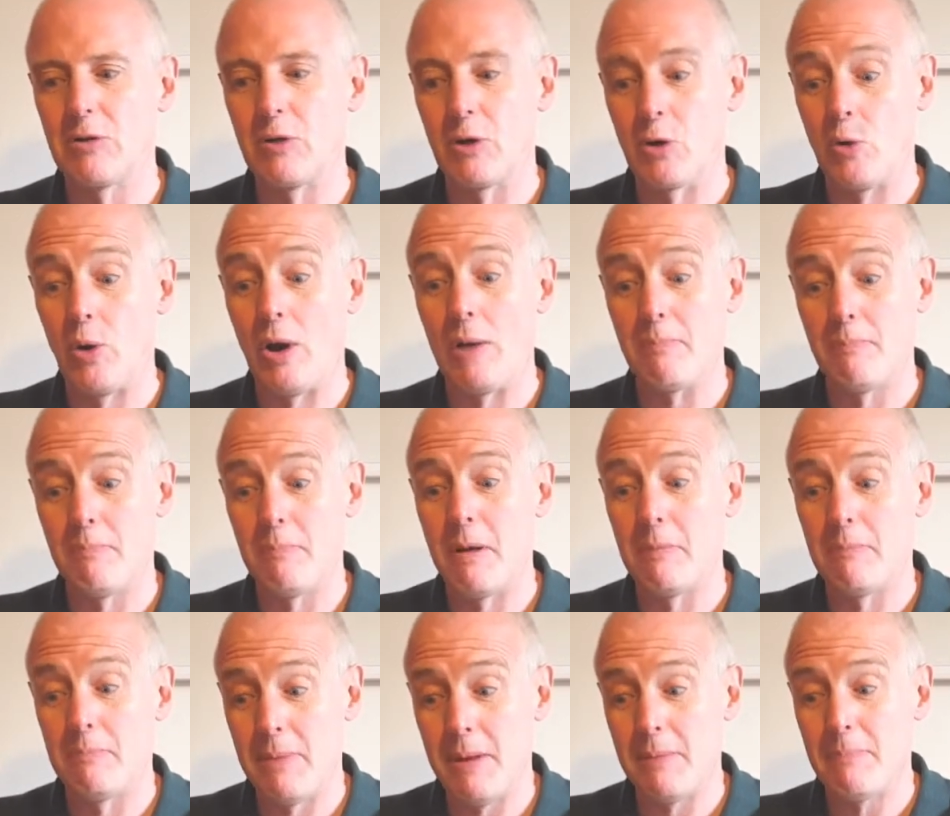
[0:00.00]
quite
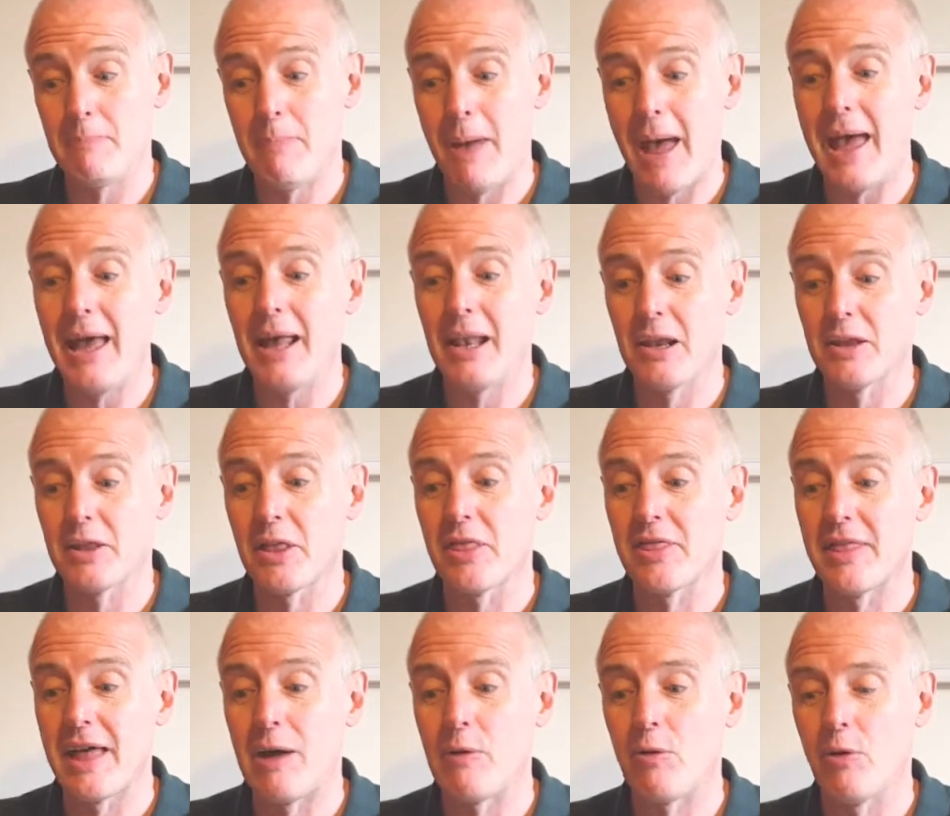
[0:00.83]
a bit paler
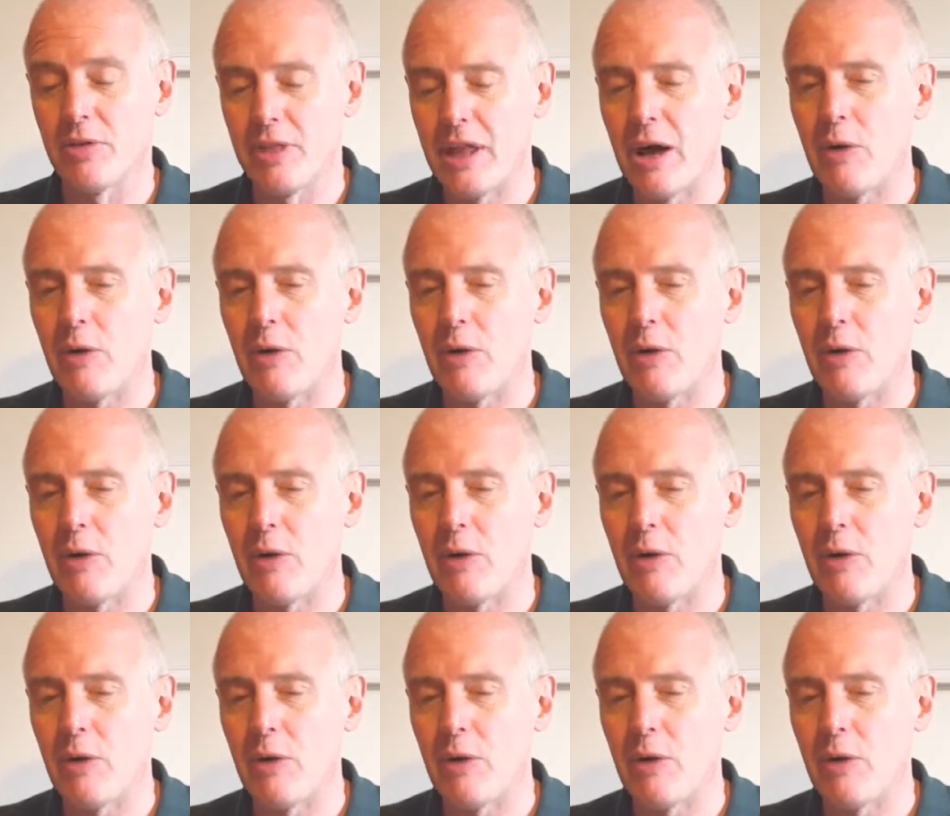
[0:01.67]
than that one.